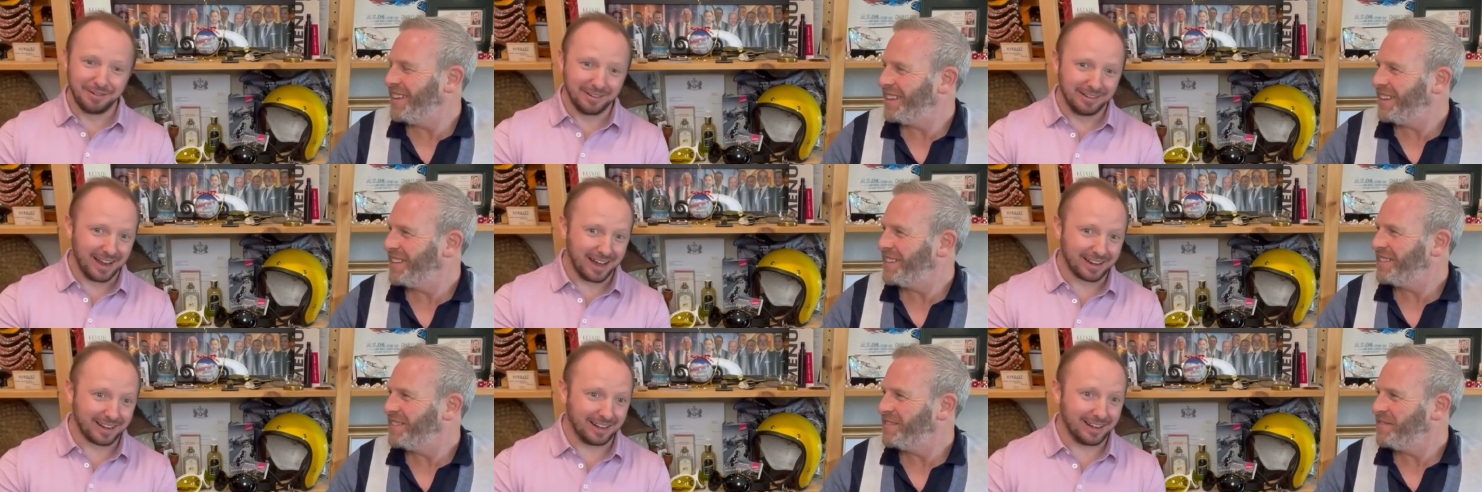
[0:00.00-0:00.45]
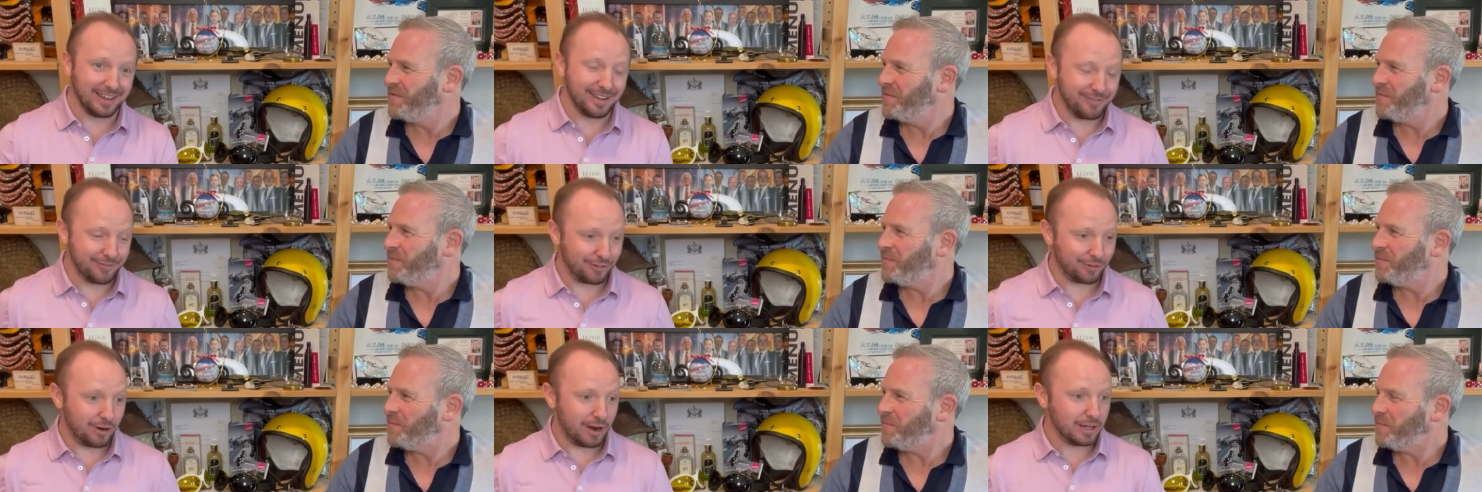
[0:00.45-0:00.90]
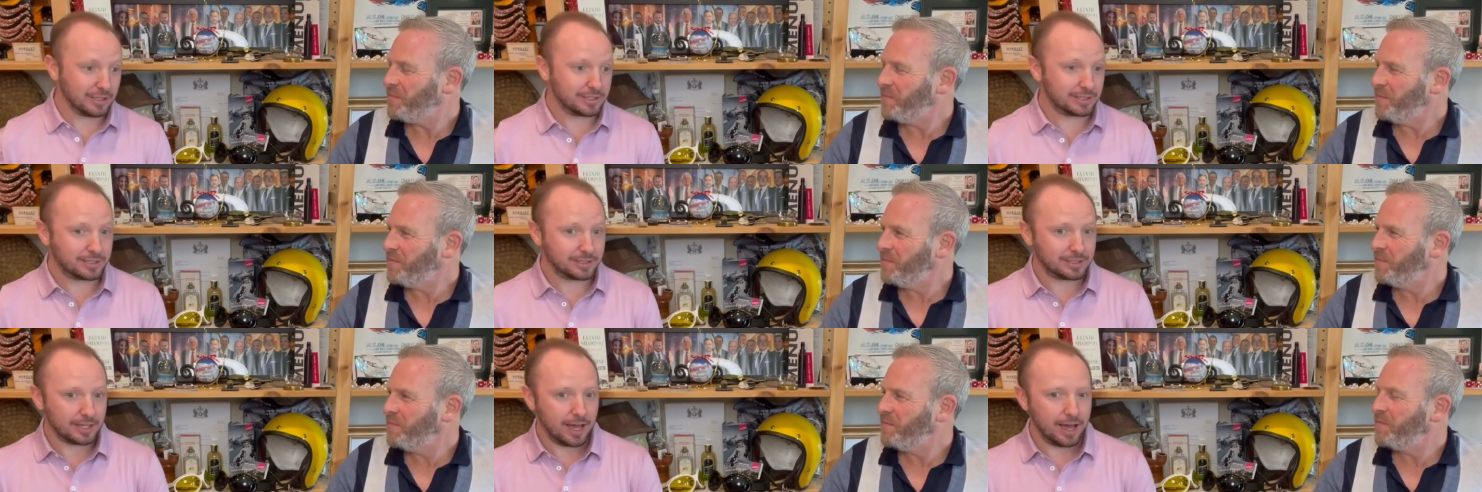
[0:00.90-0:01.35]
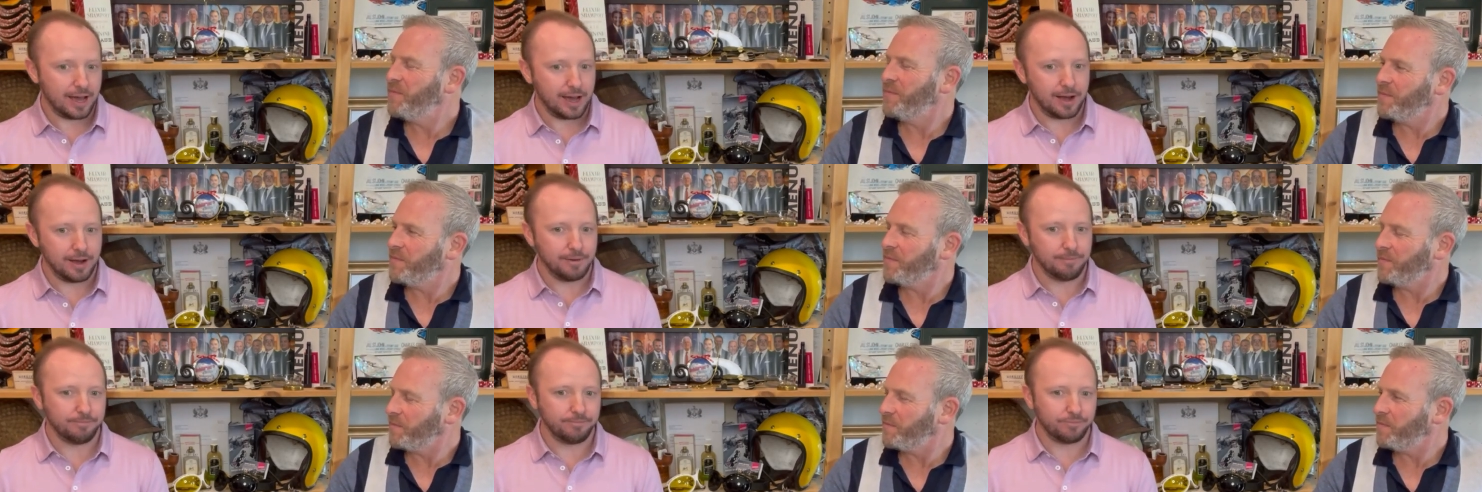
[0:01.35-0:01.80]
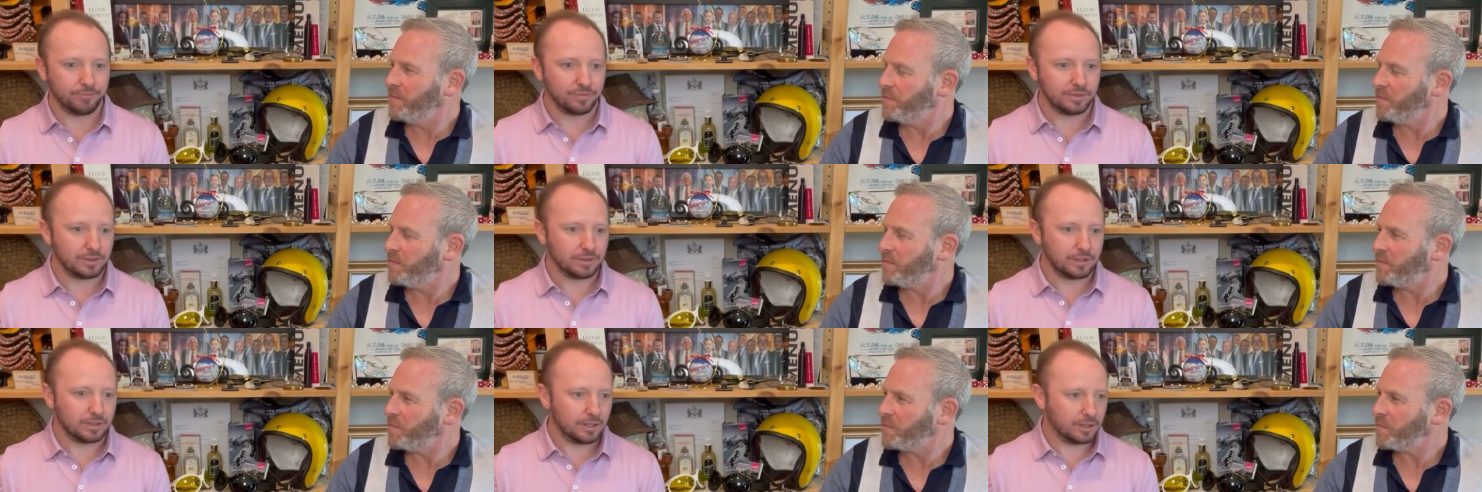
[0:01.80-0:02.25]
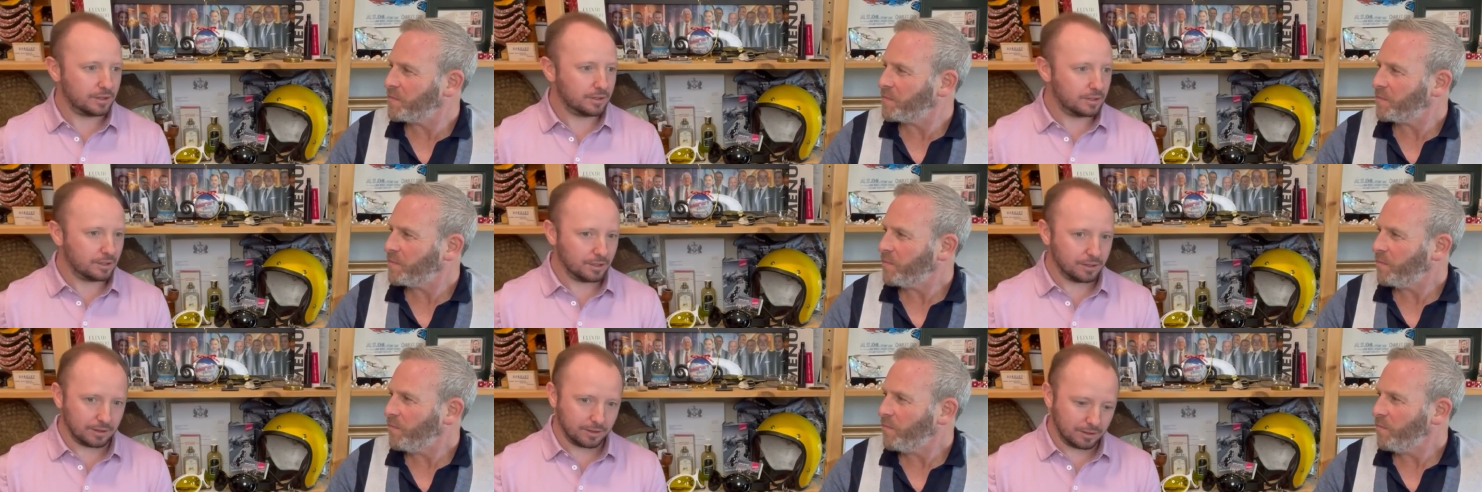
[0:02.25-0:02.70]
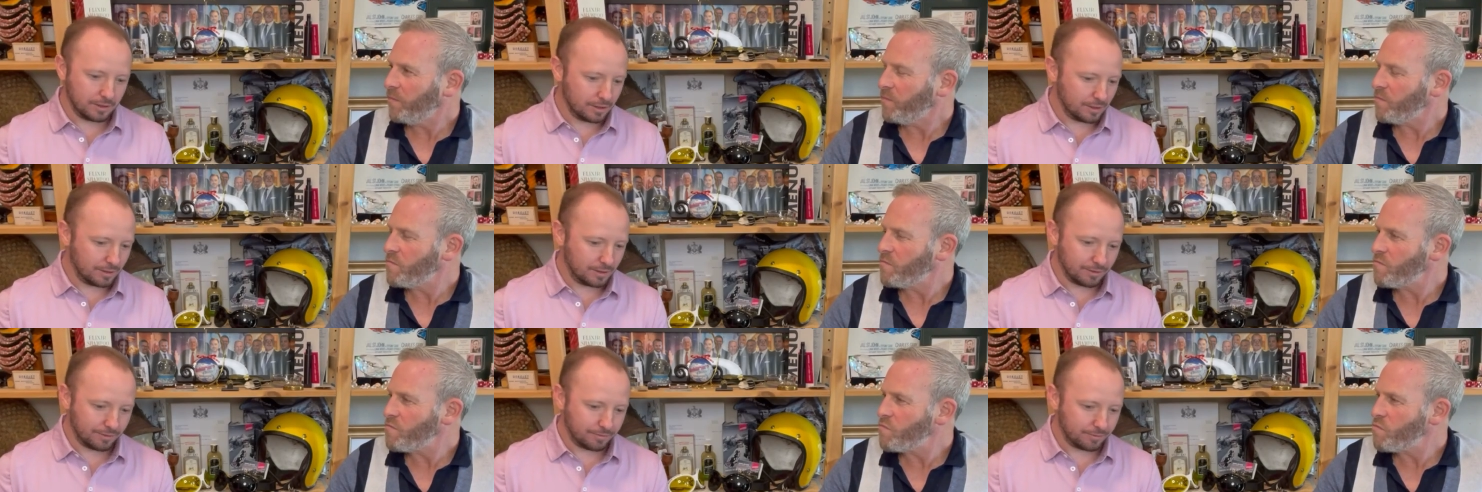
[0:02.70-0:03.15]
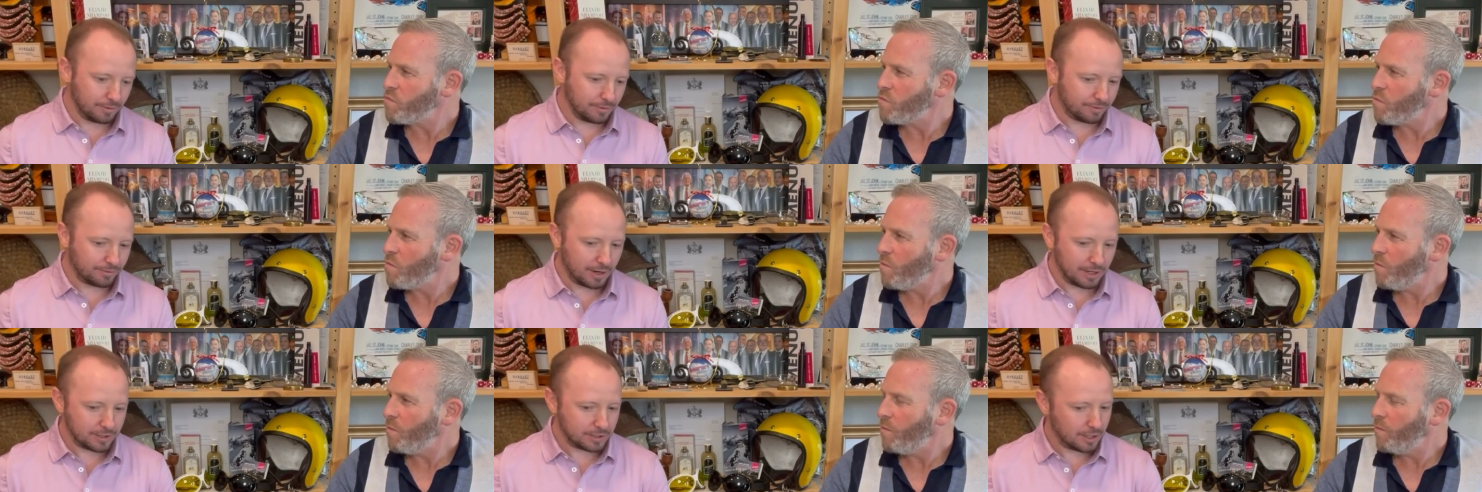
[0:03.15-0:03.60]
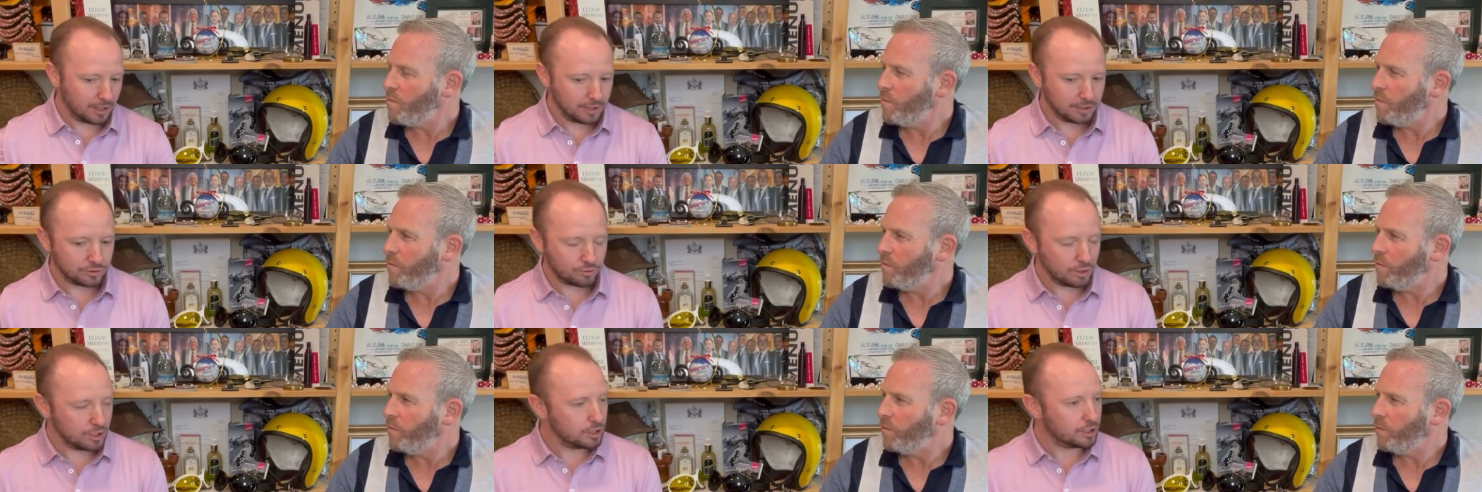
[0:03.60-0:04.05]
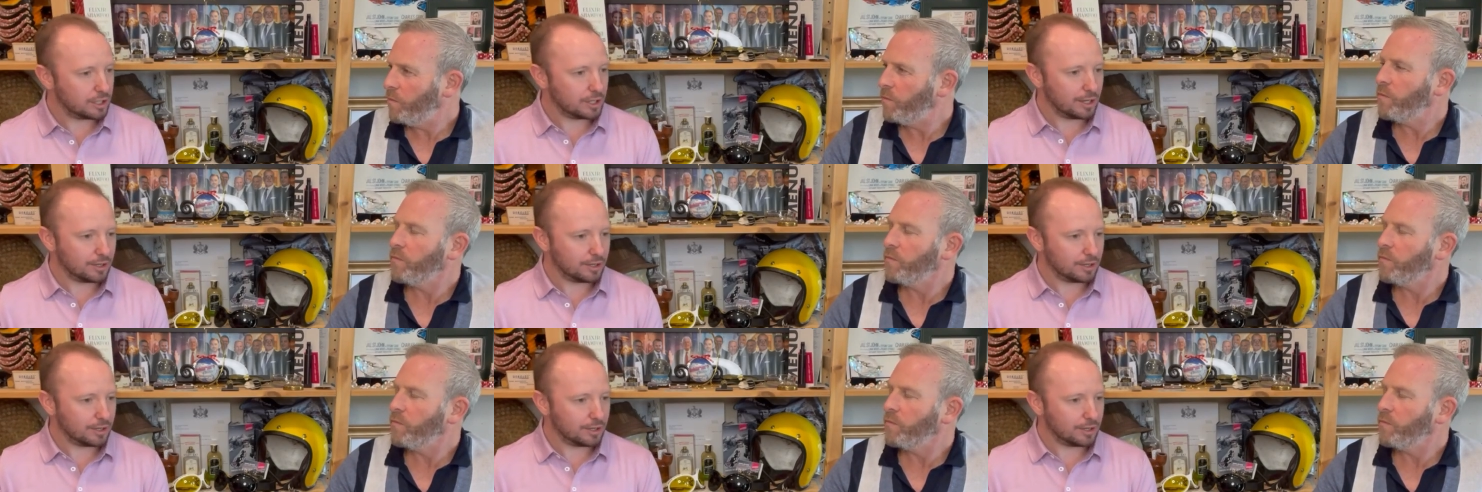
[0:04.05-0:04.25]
Speaker 1: luckily for us, the franchise reached out